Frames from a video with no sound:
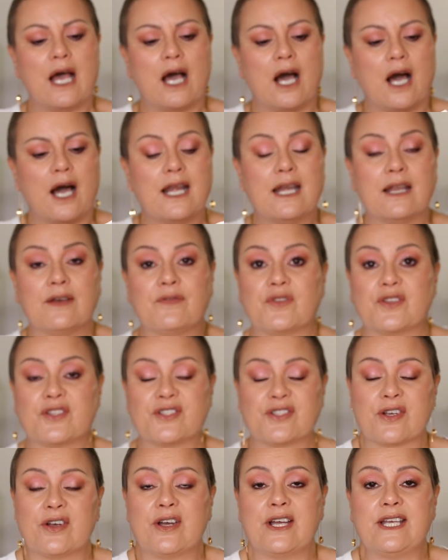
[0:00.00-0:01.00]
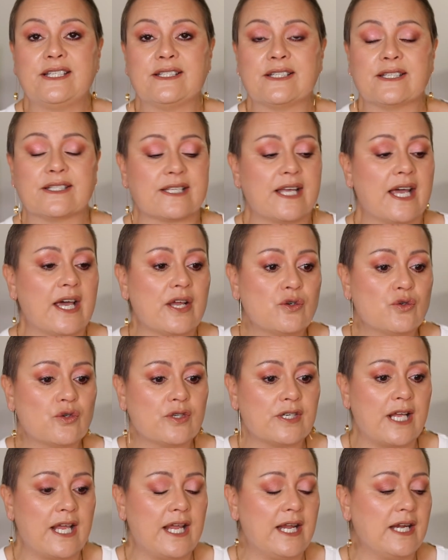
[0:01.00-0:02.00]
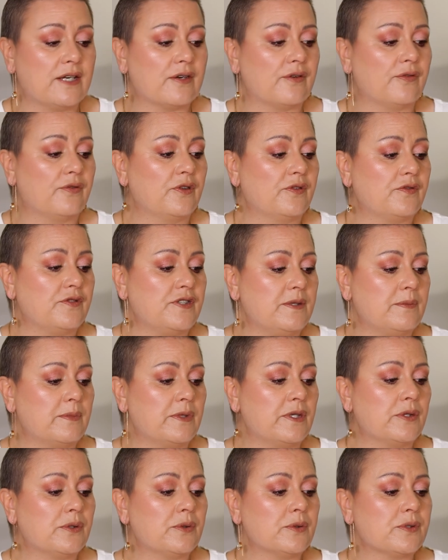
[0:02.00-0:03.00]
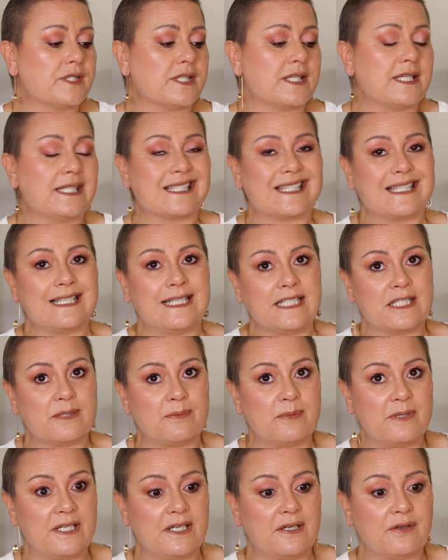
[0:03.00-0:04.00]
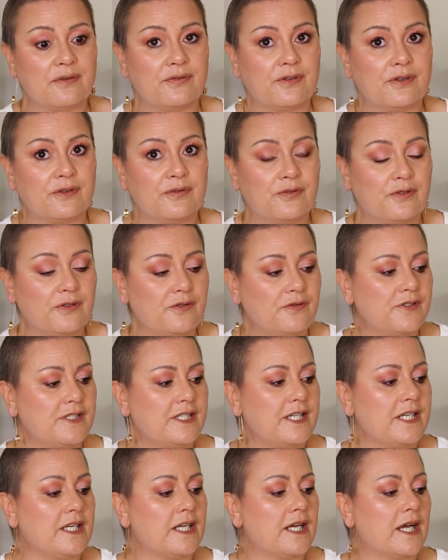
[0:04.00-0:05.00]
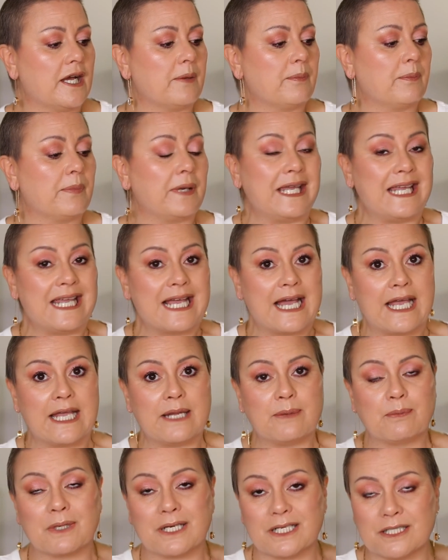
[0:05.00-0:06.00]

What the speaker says: I love the size. It's 150 mils. It's an SPF 50 PA++++.